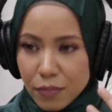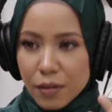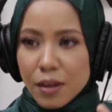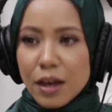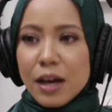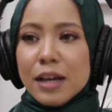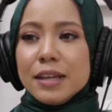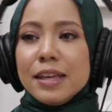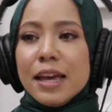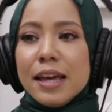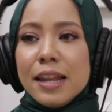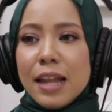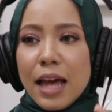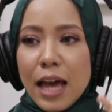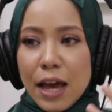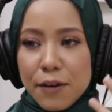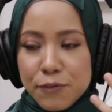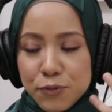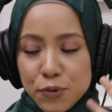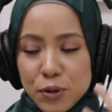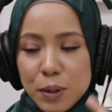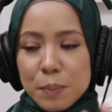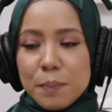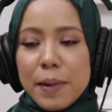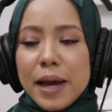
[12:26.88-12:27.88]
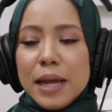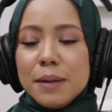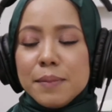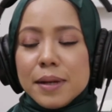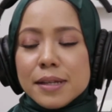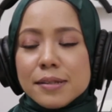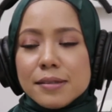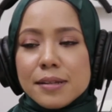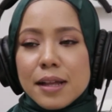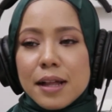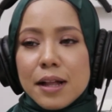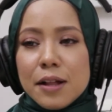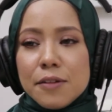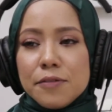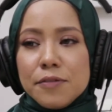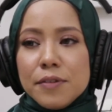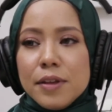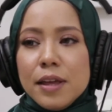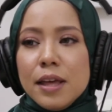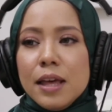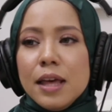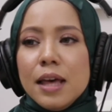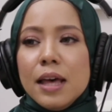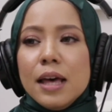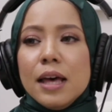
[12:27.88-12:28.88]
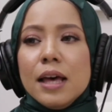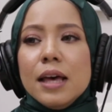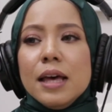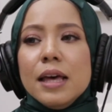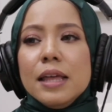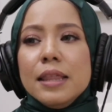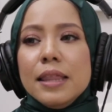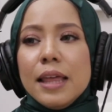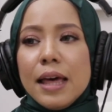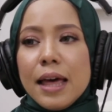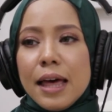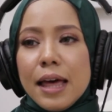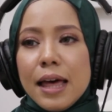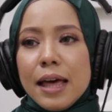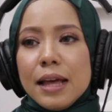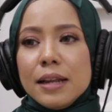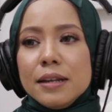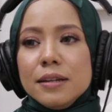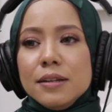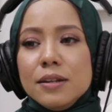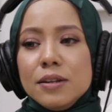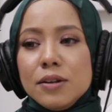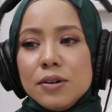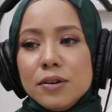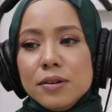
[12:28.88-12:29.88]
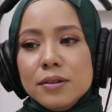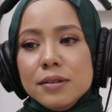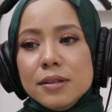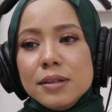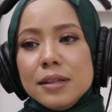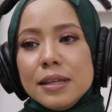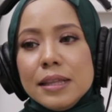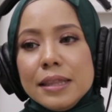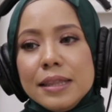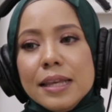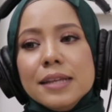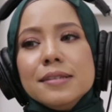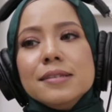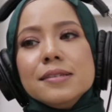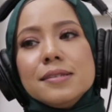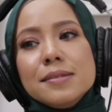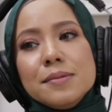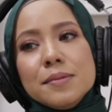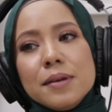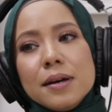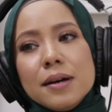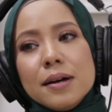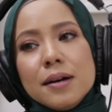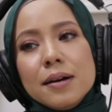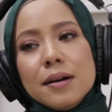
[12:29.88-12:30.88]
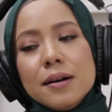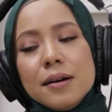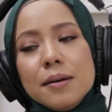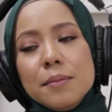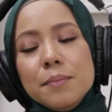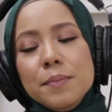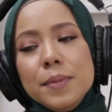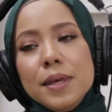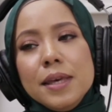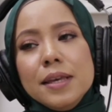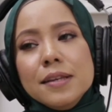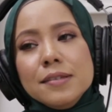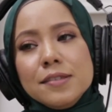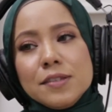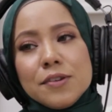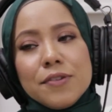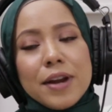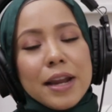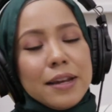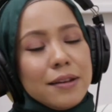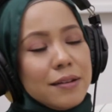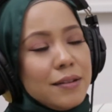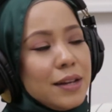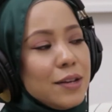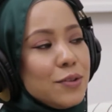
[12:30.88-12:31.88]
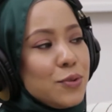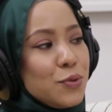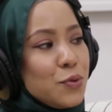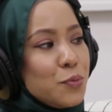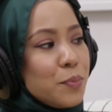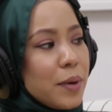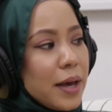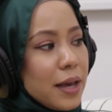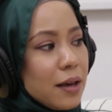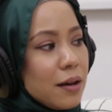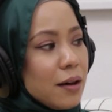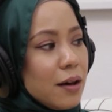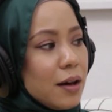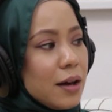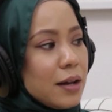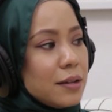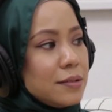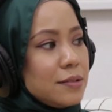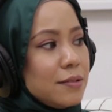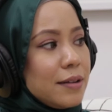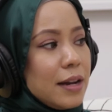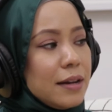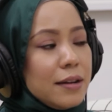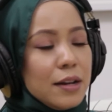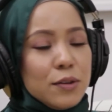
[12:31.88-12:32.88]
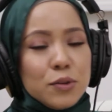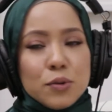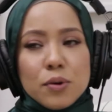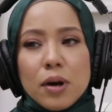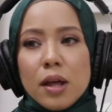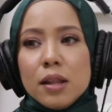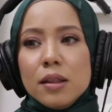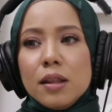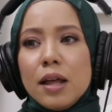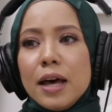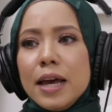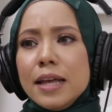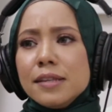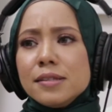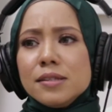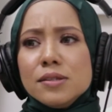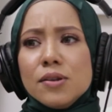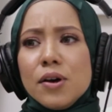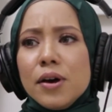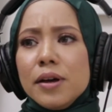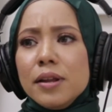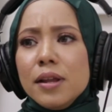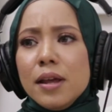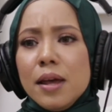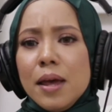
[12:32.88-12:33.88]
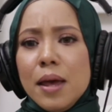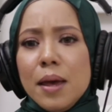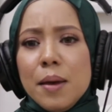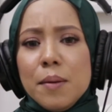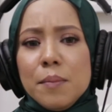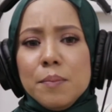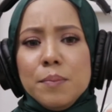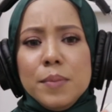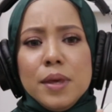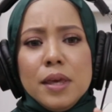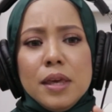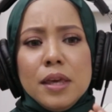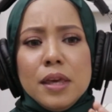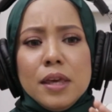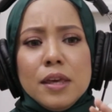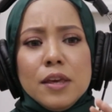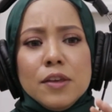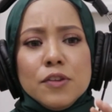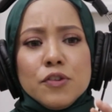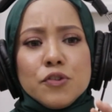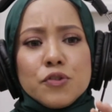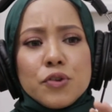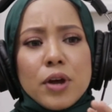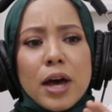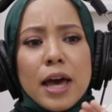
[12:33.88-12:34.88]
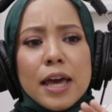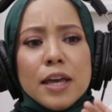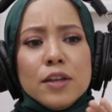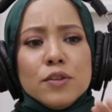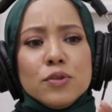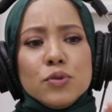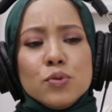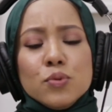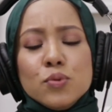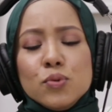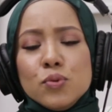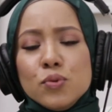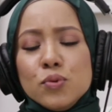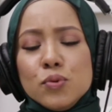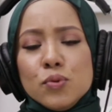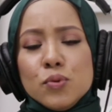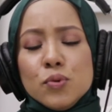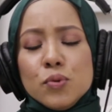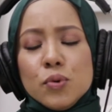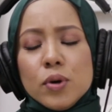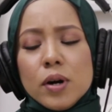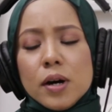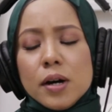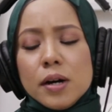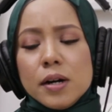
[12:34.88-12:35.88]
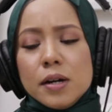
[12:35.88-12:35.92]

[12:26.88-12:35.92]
again I have to remind myself that this is me surrendering to my God, surrendering to Allah. It's not me trying to